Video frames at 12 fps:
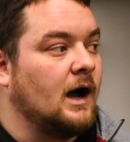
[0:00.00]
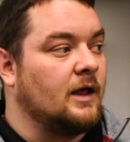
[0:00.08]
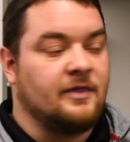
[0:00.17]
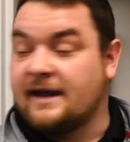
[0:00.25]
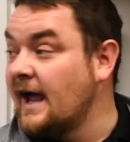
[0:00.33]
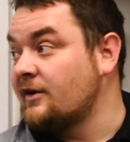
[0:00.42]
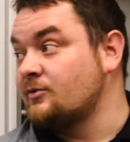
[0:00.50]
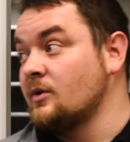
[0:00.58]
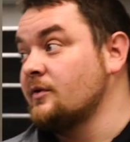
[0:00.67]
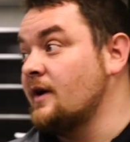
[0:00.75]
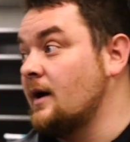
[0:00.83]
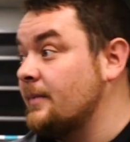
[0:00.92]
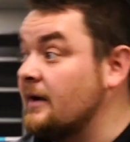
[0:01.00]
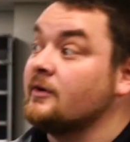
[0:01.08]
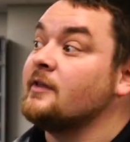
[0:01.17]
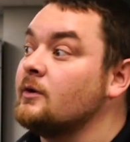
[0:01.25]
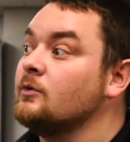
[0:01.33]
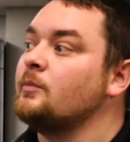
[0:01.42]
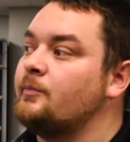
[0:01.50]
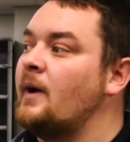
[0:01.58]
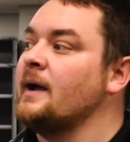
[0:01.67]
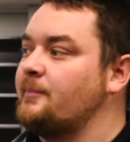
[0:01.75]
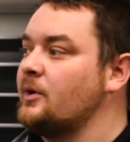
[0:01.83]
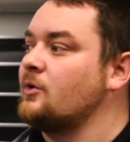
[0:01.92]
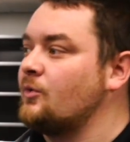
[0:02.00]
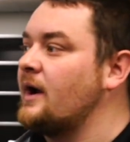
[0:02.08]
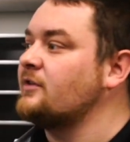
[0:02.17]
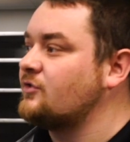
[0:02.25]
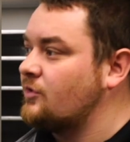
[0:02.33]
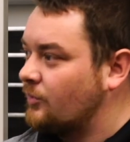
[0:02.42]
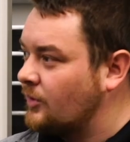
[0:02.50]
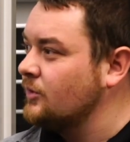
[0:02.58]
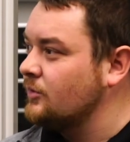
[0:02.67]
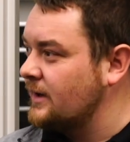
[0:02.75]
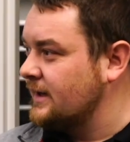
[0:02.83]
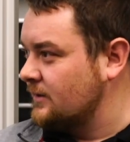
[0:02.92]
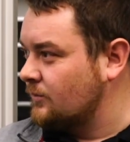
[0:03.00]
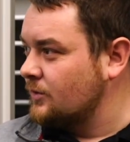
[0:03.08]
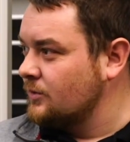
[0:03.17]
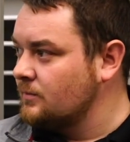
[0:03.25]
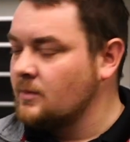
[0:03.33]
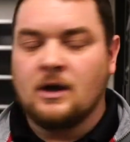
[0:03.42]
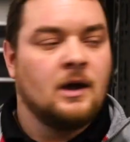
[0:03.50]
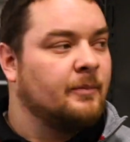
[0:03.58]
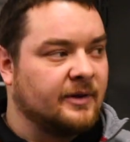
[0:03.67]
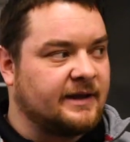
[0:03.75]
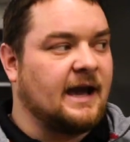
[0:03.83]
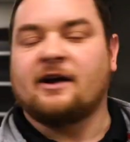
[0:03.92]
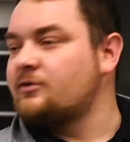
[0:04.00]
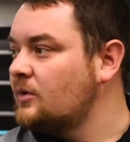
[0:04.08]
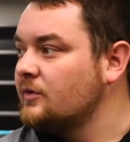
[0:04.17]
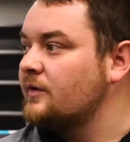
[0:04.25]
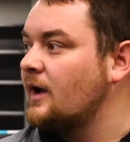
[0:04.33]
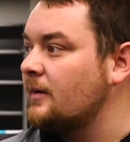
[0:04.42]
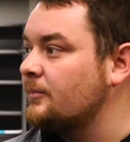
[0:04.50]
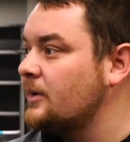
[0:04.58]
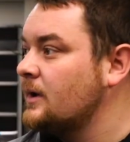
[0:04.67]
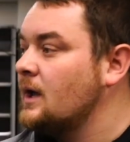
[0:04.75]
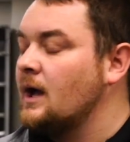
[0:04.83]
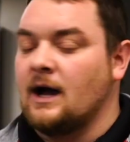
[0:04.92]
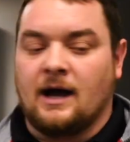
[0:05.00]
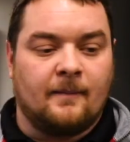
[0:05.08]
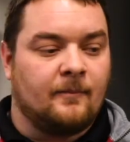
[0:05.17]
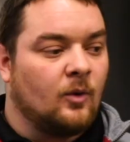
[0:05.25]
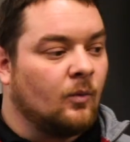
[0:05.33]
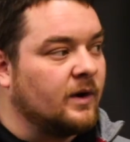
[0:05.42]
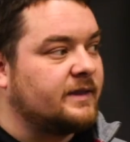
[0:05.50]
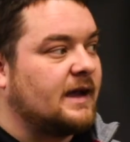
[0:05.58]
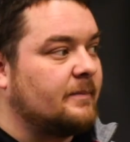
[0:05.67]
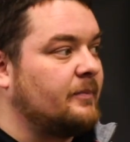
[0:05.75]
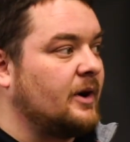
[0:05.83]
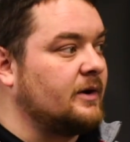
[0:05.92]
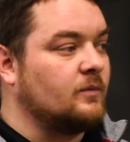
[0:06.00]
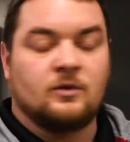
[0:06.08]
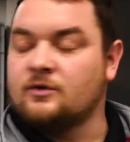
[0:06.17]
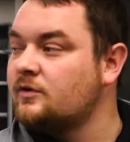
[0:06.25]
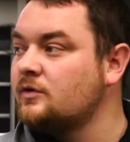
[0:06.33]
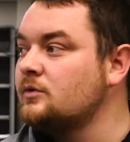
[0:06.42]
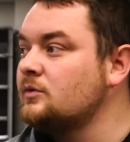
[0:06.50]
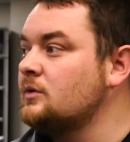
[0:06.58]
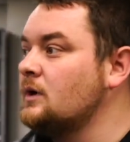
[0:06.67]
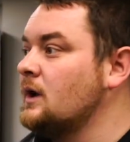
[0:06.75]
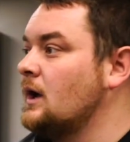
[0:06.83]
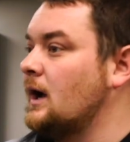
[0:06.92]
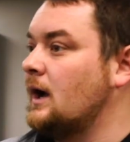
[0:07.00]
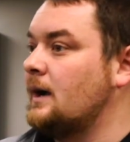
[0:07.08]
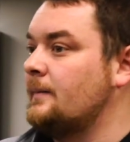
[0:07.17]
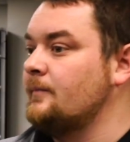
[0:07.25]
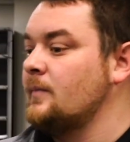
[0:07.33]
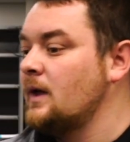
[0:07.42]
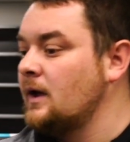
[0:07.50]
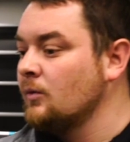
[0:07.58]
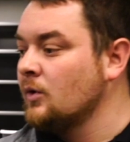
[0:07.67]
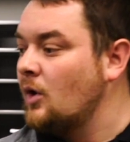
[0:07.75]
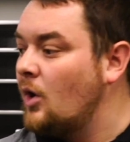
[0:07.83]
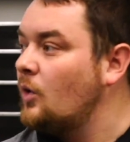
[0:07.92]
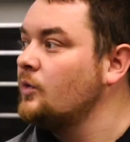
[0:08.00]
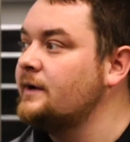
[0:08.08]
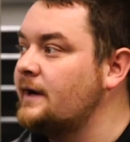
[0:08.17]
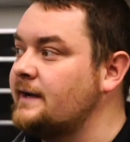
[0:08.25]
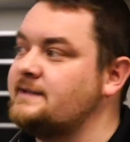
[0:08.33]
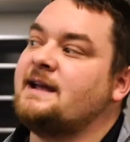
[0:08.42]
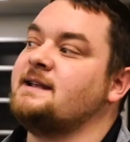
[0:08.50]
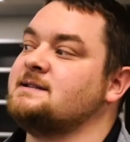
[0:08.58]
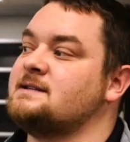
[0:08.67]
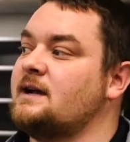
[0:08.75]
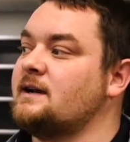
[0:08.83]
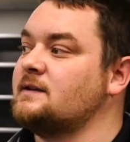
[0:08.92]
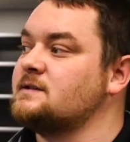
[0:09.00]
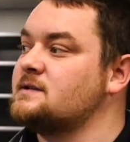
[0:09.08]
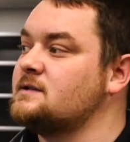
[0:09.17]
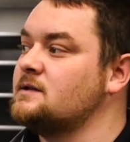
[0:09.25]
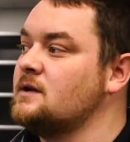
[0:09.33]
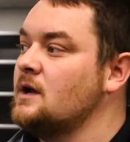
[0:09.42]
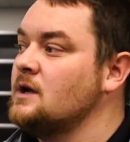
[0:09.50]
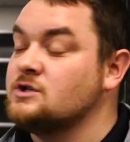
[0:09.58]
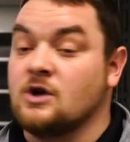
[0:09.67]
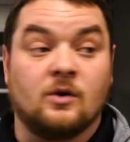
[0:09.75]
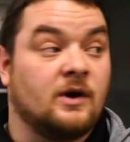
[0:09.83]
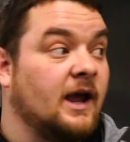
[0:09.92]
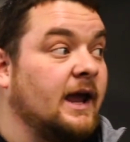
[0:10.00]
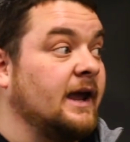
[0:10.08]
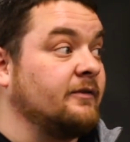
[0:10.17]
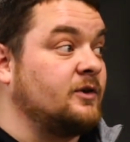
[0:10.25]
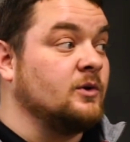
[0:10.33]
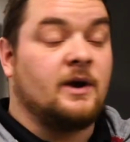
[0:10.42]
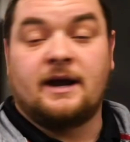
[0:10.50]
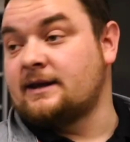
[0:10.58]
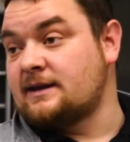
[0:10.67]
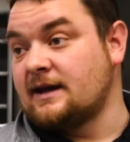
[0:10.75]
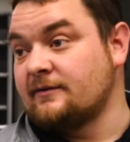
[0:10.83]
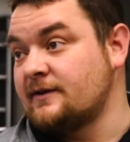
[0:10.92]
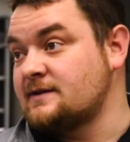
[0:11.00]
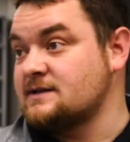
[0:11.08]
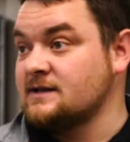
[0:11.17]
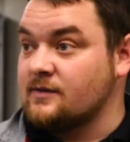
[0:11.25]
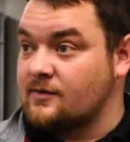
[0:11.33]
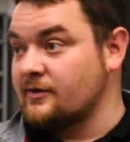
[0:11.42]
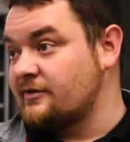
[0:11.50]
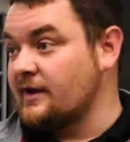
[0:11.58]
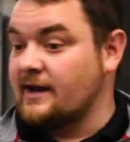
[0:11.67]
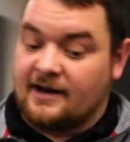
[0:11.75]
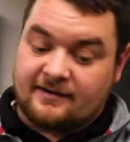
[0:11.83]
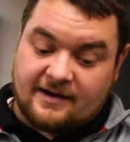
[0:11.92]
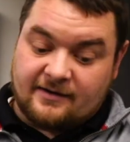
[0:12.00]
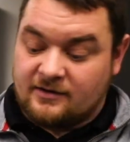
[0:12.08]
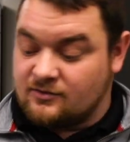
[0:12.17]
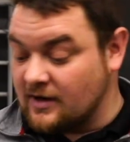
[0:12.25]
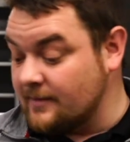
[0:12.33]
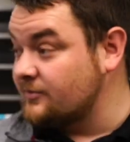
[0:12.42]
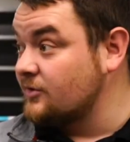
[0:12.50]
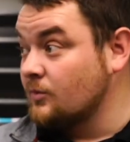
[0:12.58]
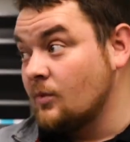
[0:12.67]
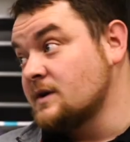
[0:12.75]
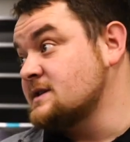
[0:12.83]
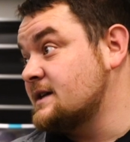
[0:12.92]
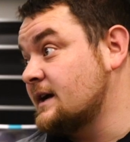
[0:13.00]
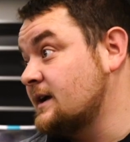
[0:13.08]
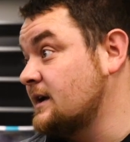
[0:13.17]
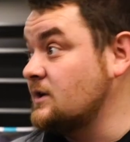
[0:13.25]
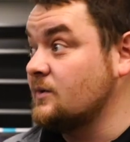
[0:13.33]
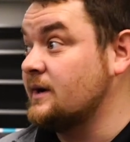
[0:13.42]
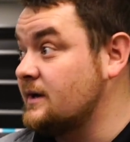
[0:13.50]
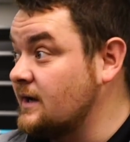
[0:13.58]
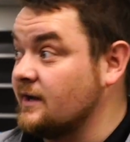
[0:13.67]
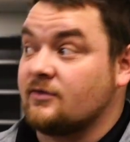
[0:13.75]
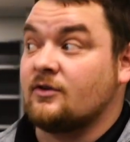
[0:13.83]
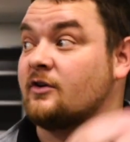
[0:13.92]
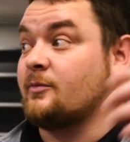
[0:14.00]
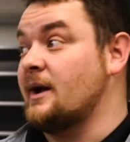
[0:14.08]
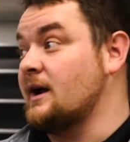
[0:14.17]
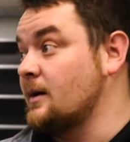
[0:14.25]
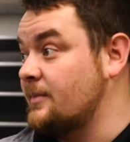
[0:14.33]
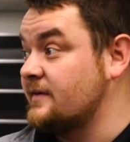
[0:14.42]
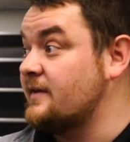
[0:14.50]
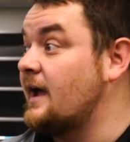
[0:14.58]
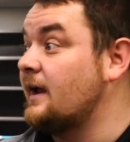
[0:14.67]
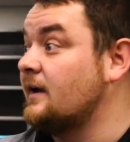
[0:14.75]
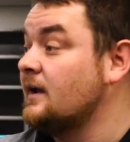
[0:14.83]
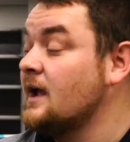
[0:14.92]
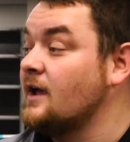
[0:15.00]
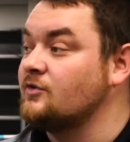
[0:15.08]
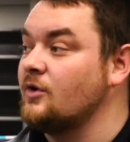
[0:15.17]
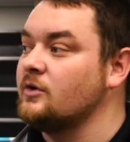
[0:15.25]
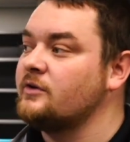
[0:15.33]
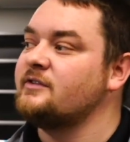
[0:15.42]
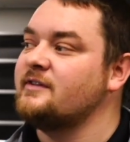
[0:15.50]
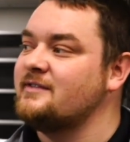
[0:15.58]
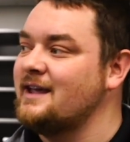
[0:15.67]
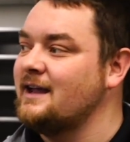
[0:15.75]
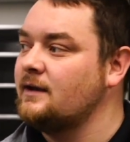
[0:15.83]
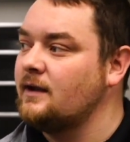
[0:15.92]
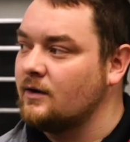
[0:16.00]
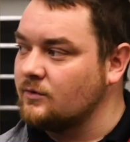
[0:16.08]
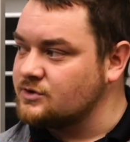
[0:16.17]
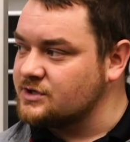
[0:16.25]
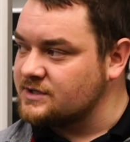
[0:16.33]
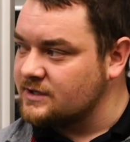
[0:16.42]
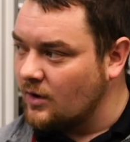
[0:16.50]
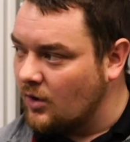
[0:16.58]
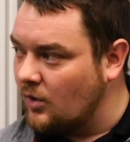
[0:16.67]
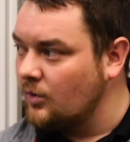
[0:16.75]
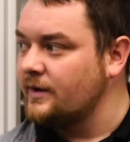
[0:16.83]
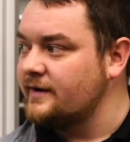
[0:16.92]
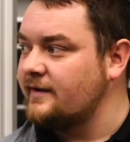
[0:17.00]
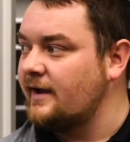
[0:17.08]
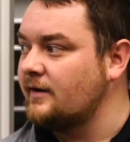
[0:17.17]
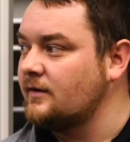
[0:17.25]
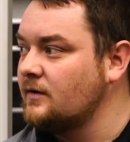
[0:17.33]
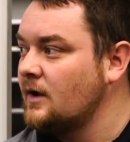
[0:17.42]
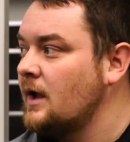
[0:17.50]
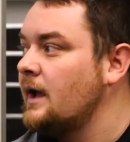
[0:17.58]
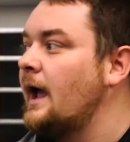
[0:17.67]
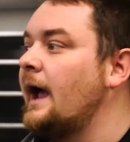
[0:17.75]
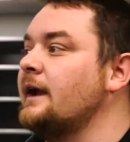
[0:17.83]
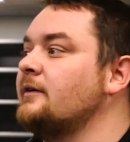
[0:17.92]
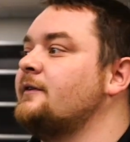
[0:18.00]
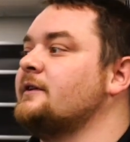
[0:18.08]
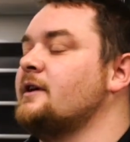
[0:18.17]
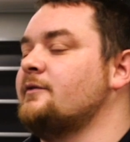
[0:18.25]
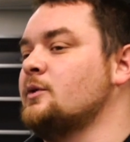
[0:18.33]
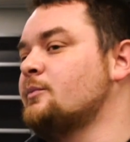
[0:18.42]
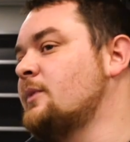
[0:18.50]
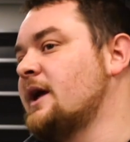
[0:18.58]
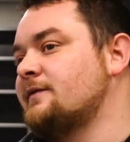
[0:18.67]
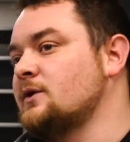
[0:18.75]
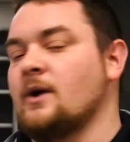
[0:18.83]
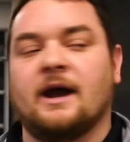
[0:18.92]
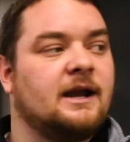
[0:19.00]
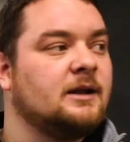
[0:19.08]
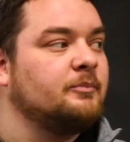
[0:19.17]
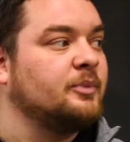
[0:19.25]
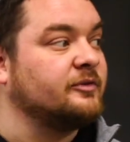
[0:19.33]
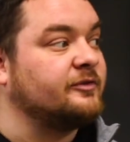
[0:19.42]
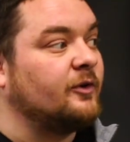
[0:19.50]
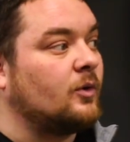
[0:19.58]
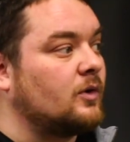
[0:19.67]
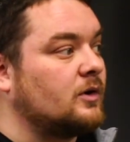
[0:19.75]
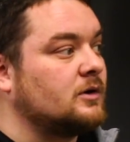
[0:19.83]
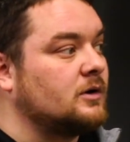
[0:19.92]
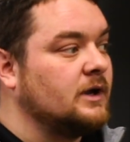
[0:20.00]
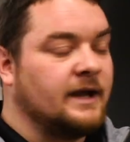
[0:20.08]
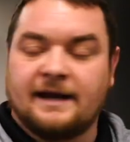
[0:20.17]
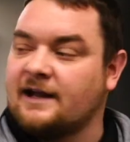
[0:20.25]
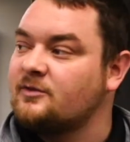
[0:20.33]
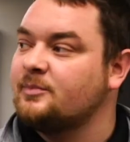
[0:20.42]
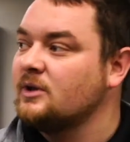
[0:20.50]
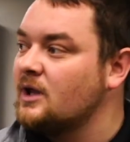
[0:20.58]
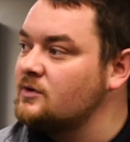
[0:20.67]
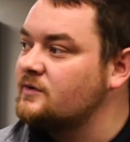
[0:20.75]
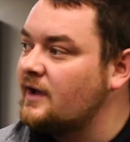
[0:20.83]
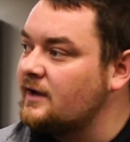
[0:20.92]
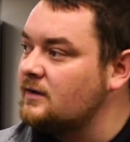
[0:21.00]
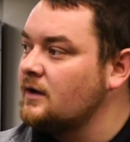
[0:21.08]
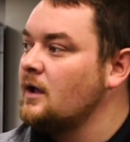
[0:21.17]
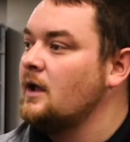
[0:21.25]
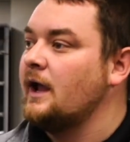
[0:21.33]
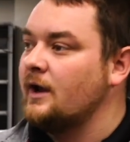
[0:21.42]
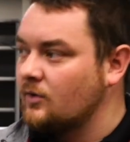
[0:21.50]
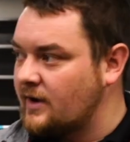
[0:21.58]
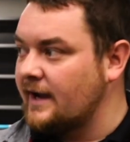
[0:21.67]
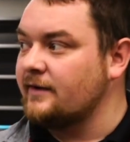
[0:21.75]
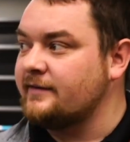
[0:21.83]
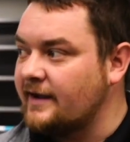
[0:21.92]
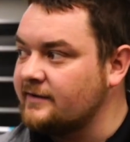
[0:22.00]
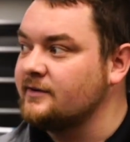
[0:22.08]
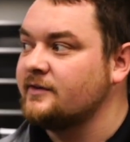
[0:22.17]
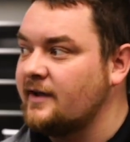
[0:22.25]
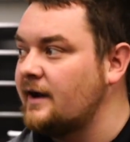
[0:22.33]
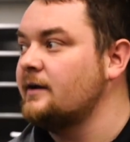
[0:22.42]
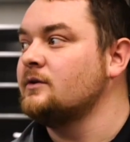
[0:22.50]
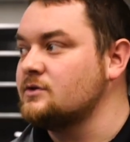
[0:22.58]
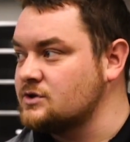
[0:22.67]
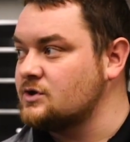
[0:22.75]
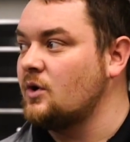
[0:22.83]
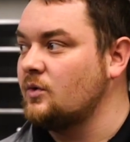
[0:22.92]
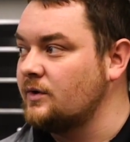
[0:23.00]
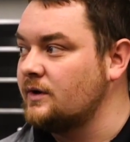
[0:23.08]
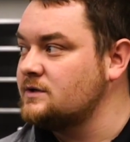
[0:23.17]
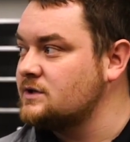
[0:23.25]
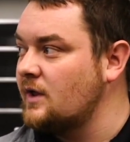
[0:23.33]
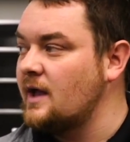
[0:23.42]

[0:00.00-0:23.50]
The gas won't dump. Everything might progress through in the room, but the gas won't dump. What that button will do, will hold it at 10 seconds. So if it's in the 30-second countdown and it drops to 1 second and you hit it, it starts back up at 10. As long as it's in, it'll just hold at 10. And if you hit it before it gets below 10, it'll count down to 10 and it'll just hold it. So